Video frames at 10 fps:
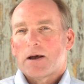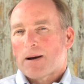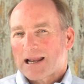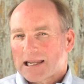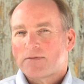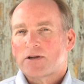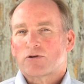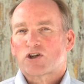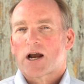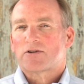By leaving
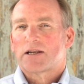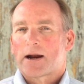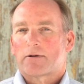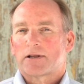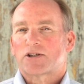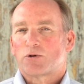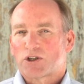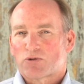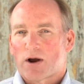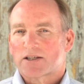your child's inheritance to
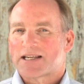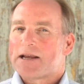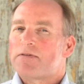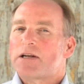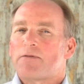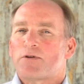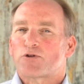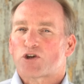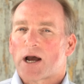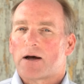a trust, even if
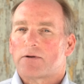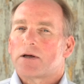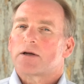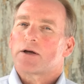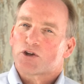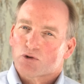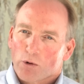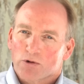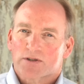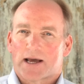your child
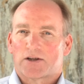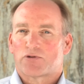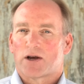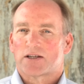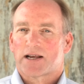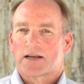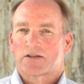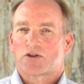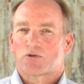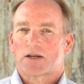controls that trust
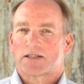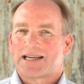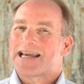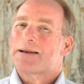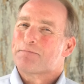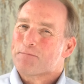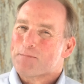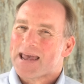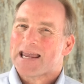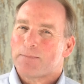as the trustee, it
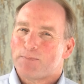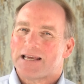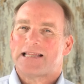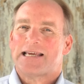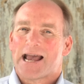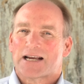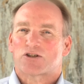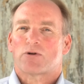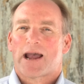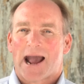may be the
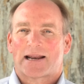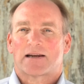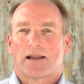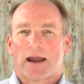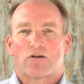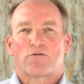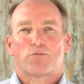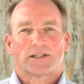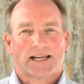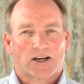extra added layer of
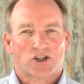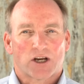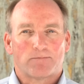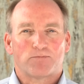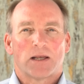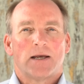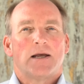protection